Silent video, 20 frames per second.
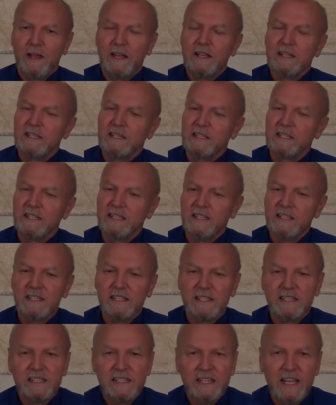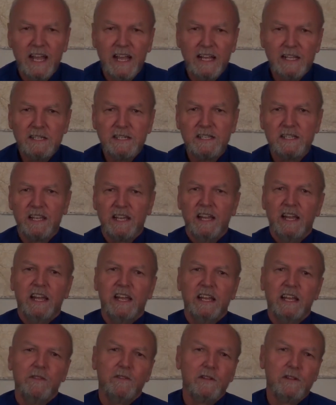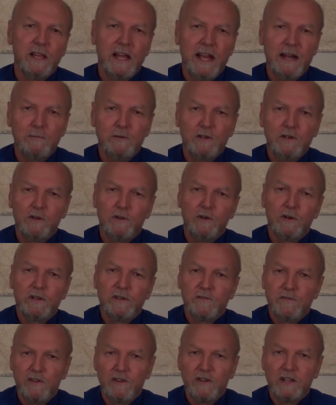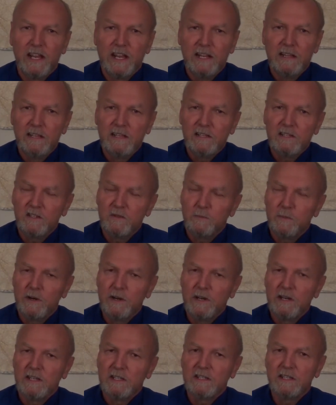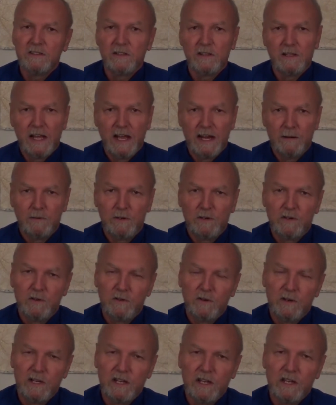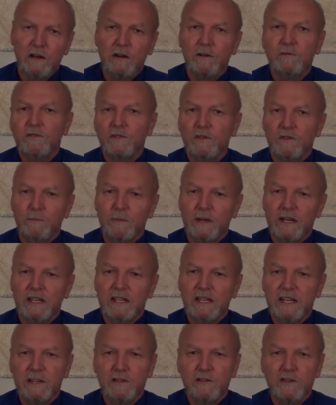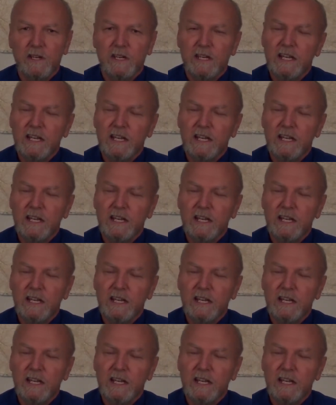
And he says, test in the laboratory of your daily experience, in the laboratory of your meditation,